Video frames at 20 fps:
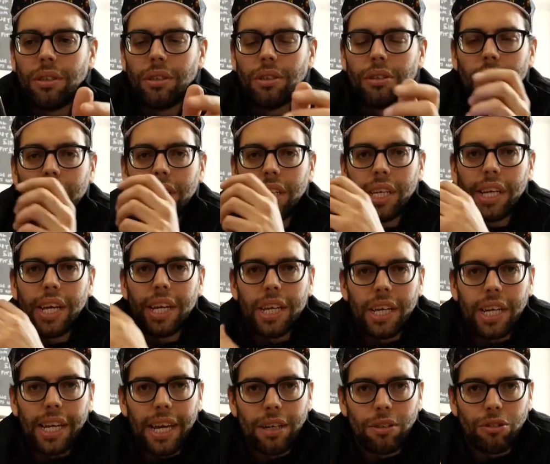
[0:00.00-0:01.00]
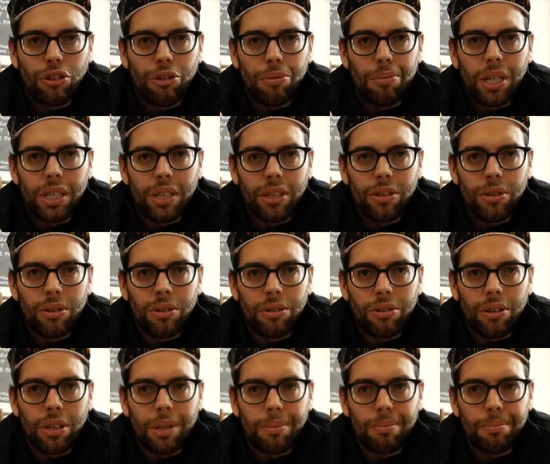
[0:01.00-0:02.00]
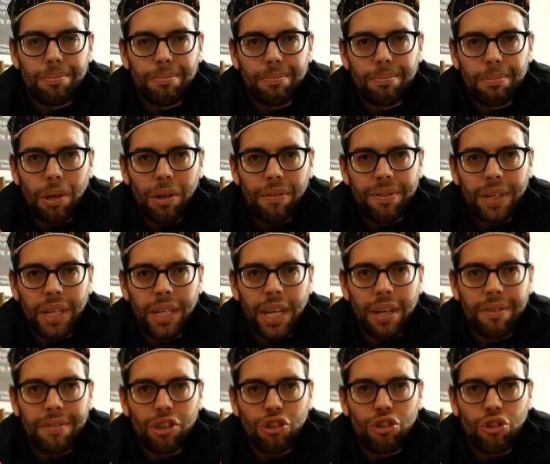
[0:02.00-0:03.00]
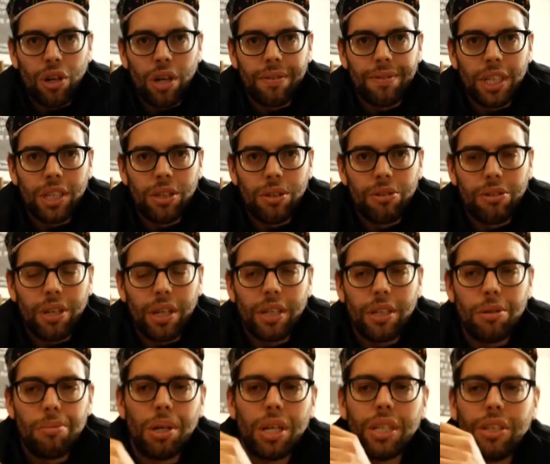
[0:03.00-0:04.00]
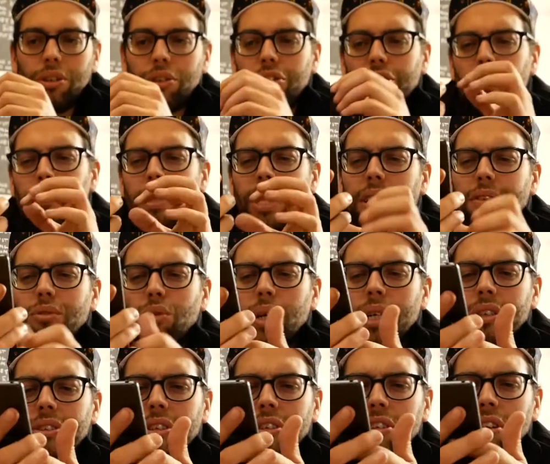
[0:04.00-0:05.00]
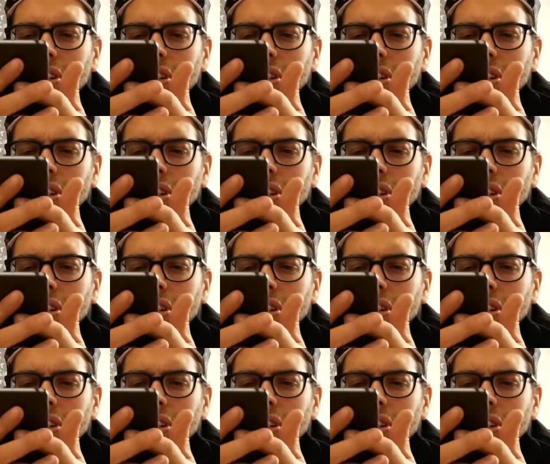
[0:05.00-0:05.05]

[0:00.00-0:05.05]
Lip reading: to link any accounts you might use. I'm a fairly heavy Strava user, you might use some of the other ones. There's a